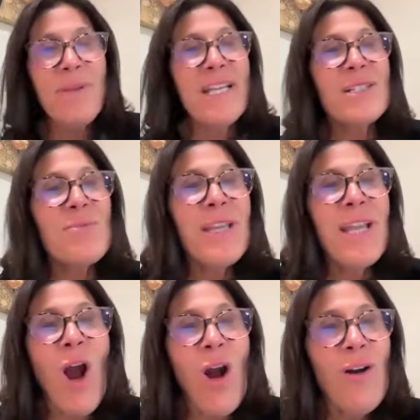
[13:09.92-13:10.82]
because it, we
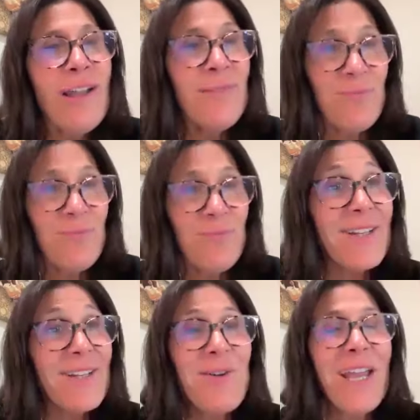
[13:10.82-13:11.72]
all right.
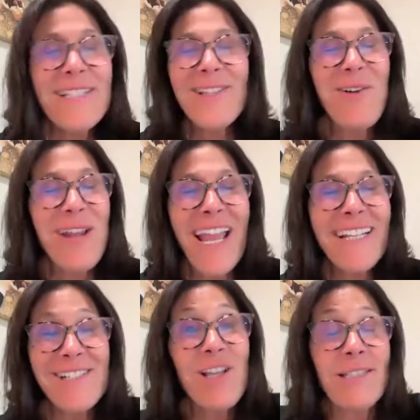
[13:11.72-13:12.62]
Okay, sorry, I
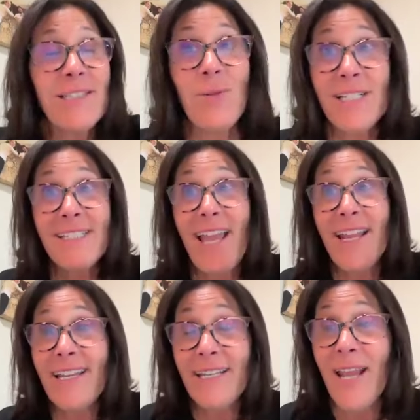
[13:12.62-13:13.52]
just got so
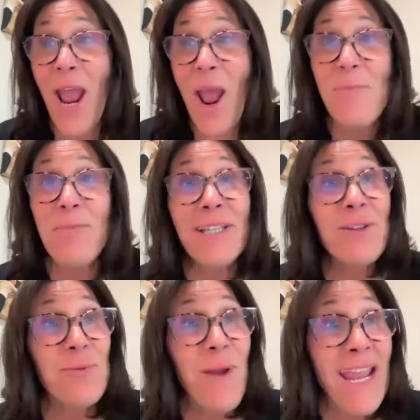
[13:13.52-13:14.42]
excited. Yeah. But
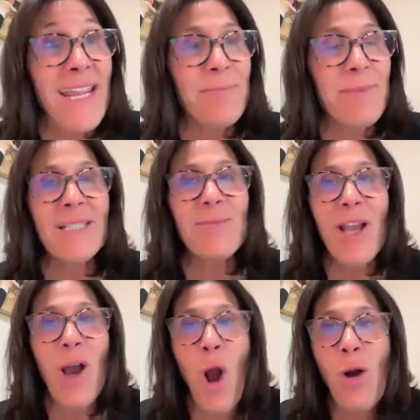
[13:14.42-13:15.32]
you're right because we
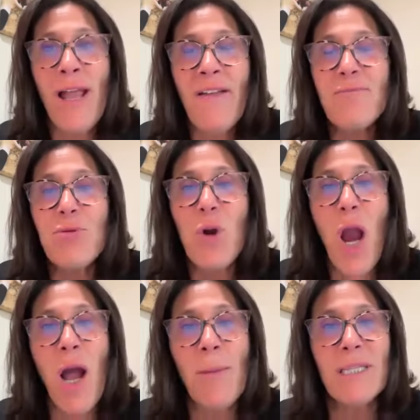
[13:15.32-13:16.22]
all have
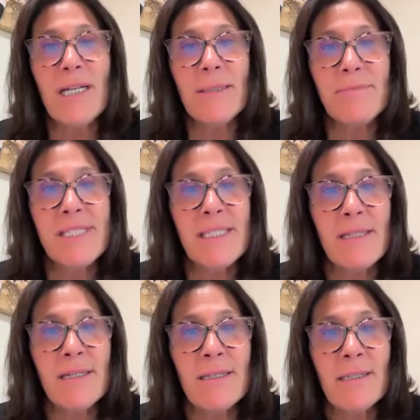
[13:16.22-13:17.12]
problems
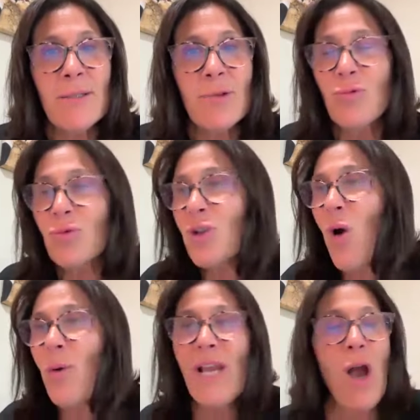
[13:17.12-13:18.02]

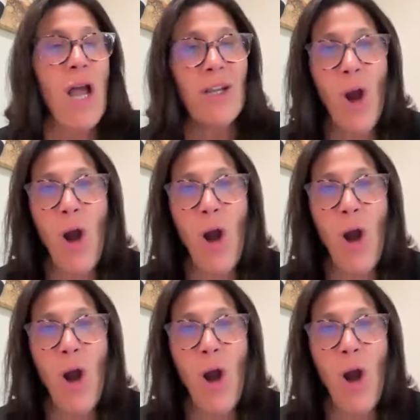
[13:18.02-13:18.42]
going on